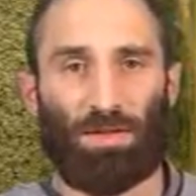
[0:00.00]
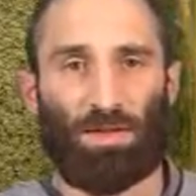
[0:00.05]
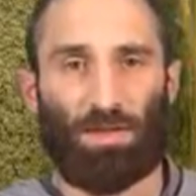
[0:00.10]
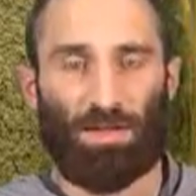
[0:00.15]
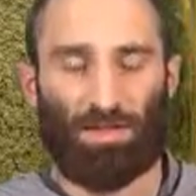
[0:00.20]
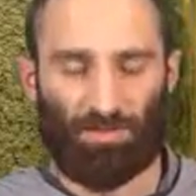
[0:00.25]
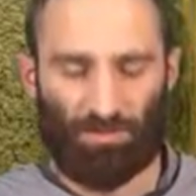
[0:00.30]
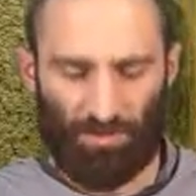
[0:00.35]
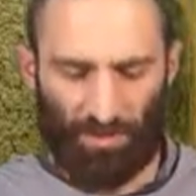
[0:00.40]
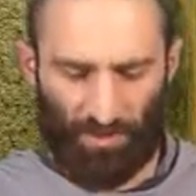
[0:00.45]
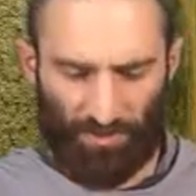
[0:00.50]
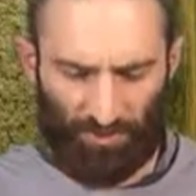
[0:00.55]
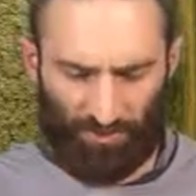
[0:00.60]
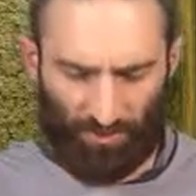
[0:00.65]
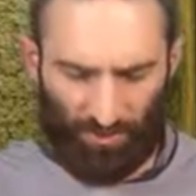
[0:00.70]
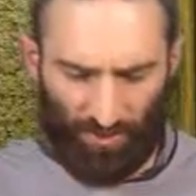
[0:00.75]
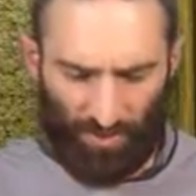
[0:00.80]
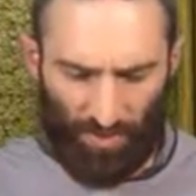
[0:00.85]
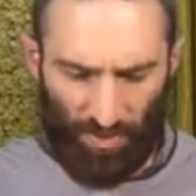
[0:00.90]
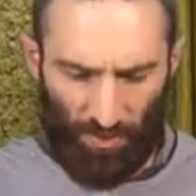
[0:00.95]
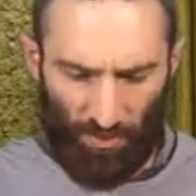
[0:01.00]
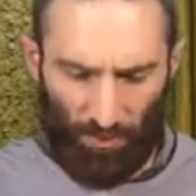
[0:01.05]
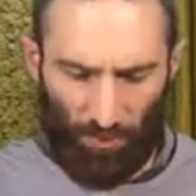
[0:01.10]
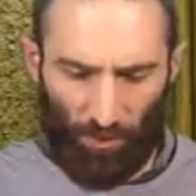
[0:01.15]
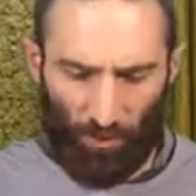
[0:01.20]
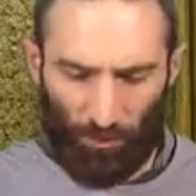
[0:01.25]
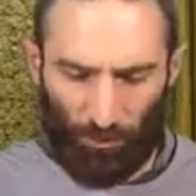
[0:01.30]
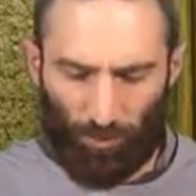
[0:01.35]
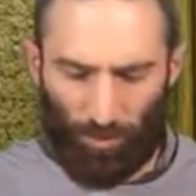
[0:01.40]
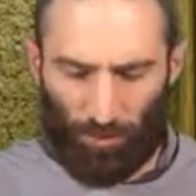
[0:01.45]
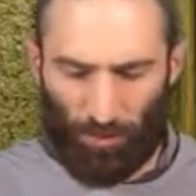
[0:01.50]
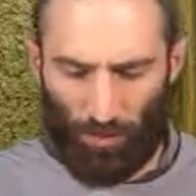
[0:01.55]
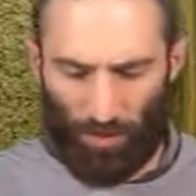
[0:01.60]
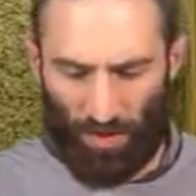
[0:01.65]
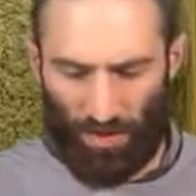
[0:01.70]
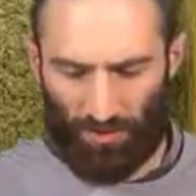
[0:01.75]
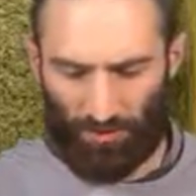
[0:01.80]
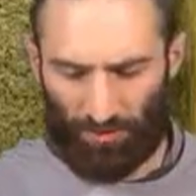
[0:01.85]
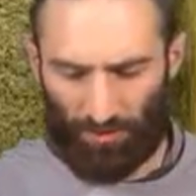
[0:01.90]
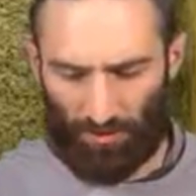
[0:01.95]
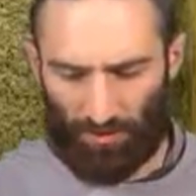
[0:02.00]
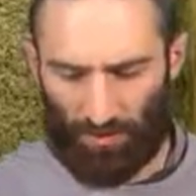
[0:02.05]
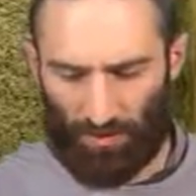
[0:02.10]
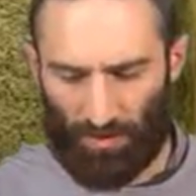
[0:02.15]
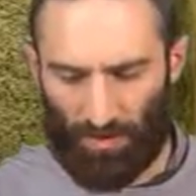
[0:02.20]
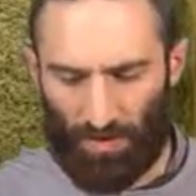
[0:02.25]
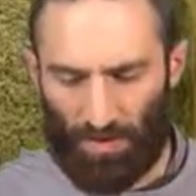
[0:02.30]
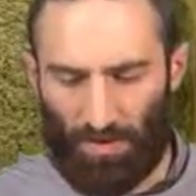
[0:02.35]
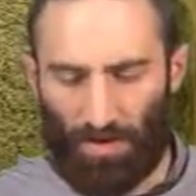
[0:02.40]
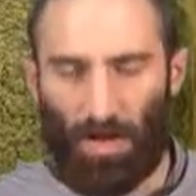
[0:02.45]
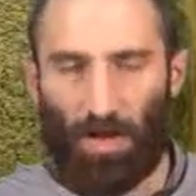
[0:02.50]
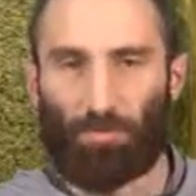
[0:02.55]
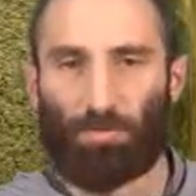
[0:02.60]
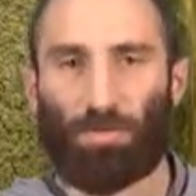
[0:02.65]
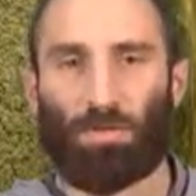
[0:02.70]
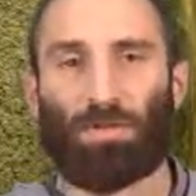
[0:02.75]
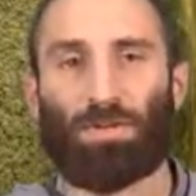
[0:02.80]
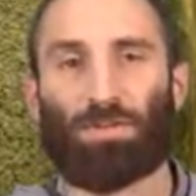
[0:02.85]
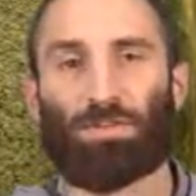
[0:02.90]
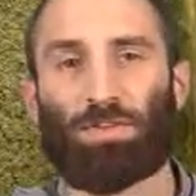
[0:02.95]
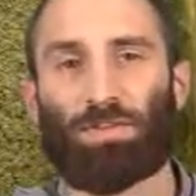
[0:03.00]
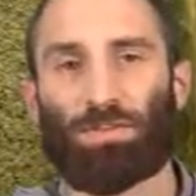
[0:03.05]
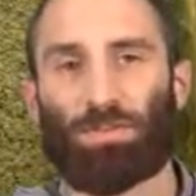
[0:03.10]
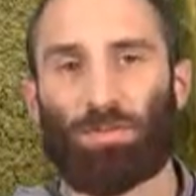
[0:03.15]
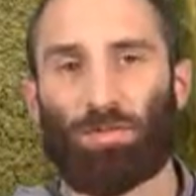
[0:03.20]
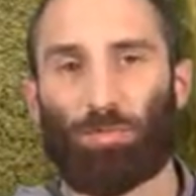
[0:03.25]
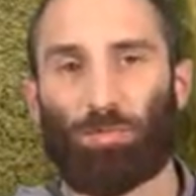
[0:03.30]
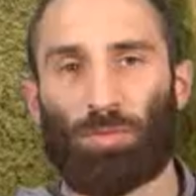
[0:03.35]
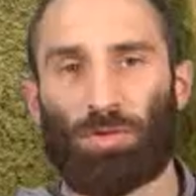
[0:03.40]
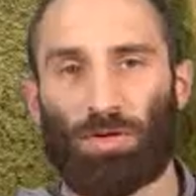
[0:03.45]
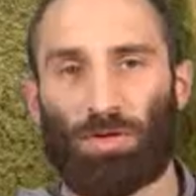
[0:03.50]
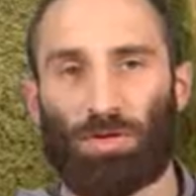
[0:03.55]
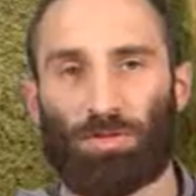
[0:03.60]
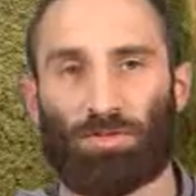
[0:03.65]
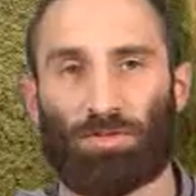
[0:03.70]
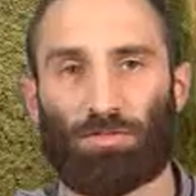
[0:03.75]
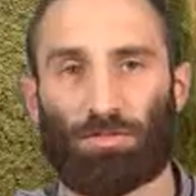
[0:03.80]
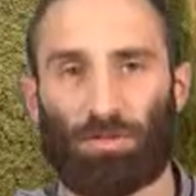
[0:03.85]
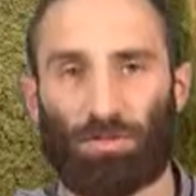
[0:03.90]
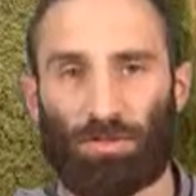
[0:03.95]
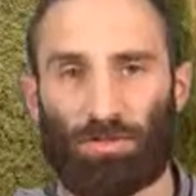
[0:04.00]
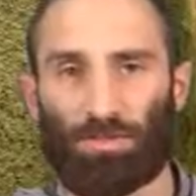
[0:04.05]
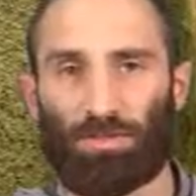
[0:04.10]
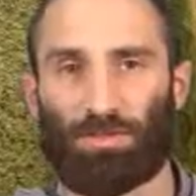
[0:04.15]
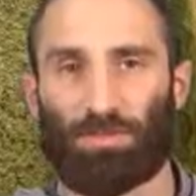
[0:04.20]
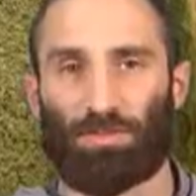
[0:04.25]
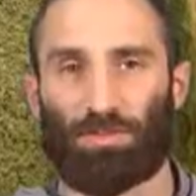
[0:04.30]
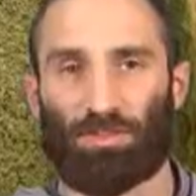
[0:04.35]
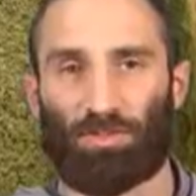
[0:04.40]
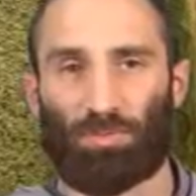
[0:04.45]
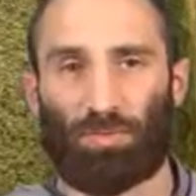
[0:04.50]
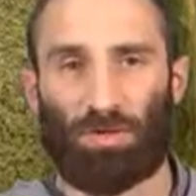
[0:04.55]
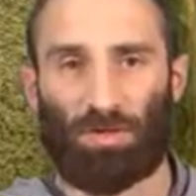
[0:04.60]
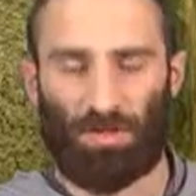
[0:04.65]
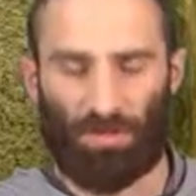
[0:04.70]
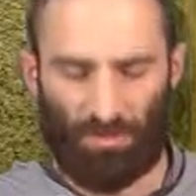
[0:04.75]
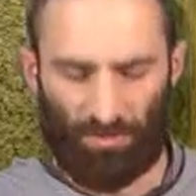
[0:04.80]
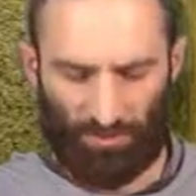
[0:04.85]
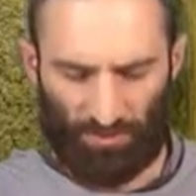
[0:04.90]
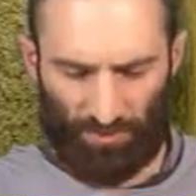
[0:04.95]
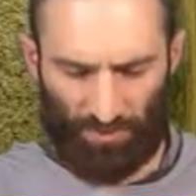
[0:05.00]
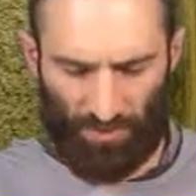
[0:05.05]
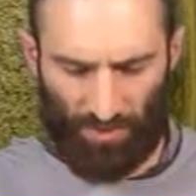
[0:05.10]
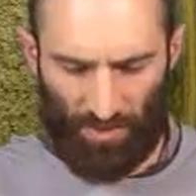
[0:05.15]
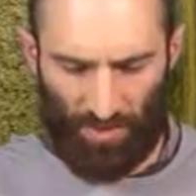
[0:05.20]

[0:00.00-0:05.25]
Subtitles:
It says, most people answer, I'm religious because of religious experience.